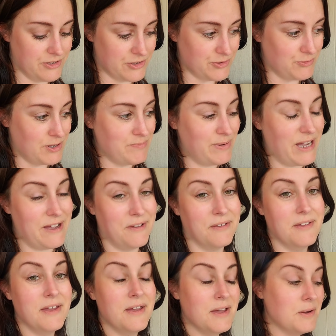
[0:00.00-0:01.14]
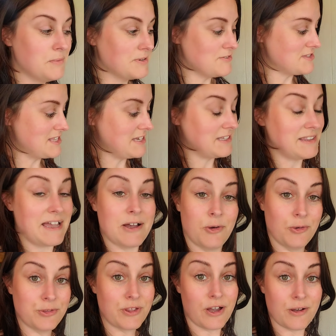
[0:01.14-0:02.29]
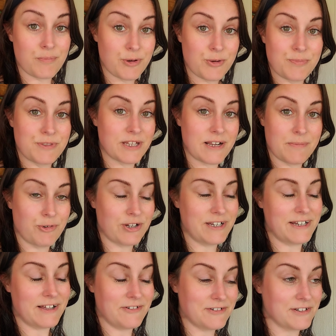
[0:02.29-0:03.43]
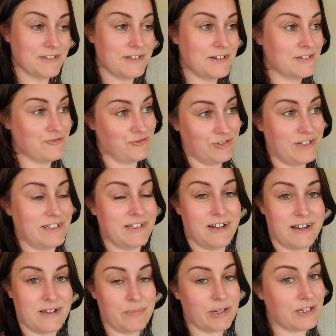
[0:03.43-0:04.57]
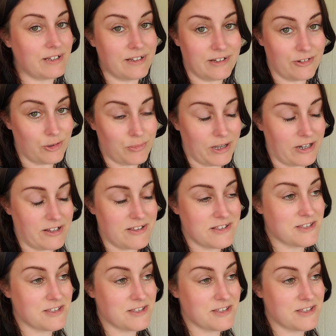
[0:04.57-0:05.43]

There's one pile. But I was thinking that whole dog poop that I pointed out earlier, Julian got it, but he didn't know about it.